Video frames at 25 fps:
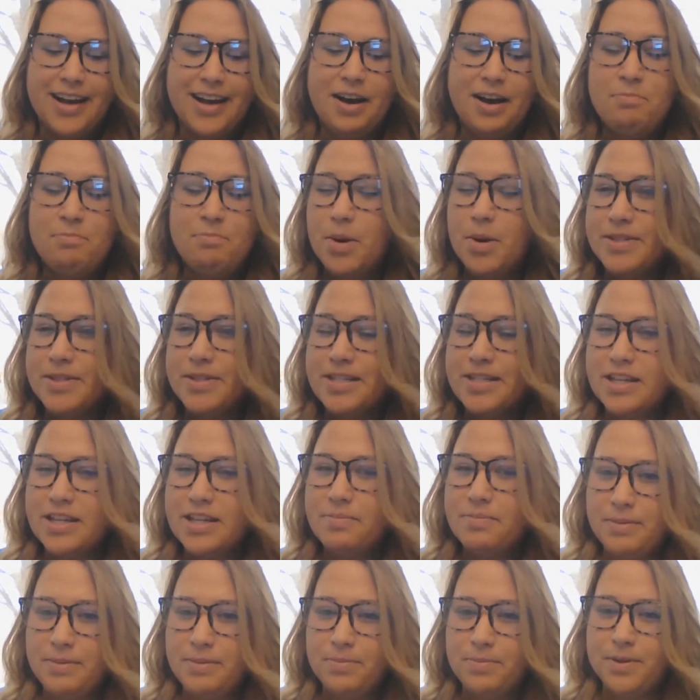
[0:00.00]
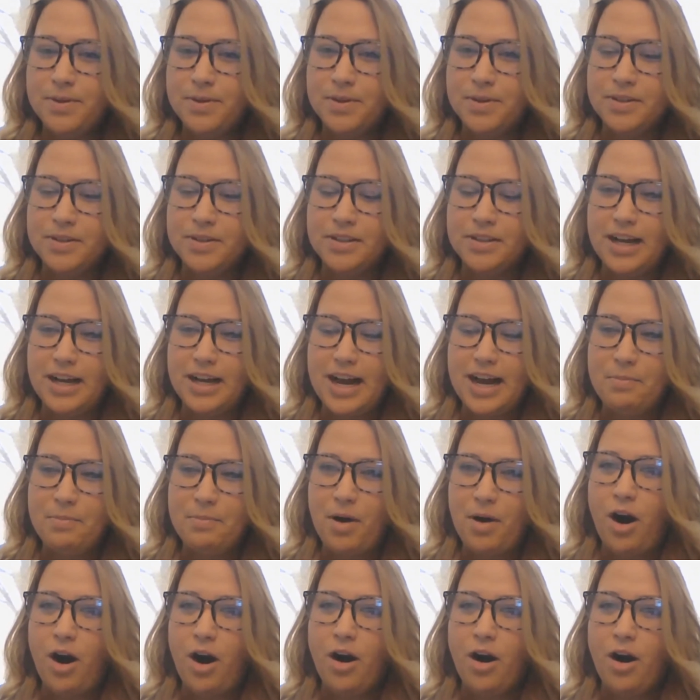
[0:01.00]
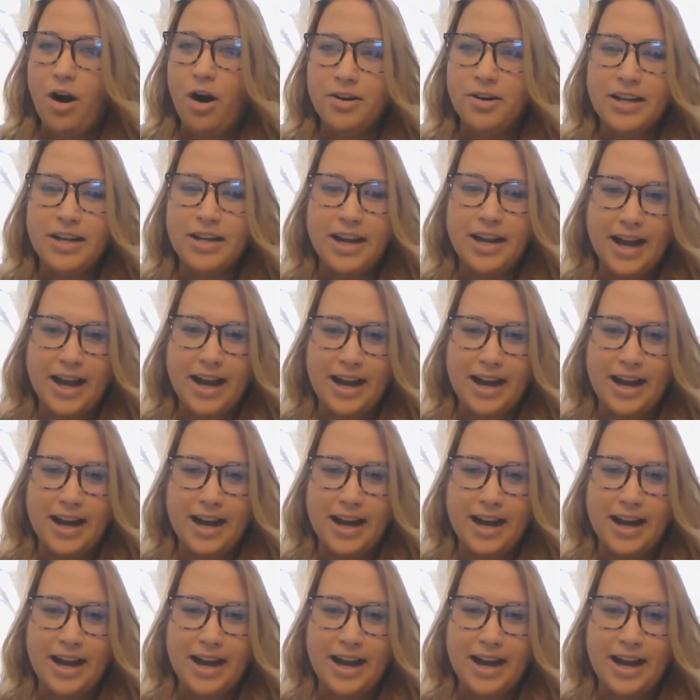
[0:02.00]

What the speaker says: most of the people already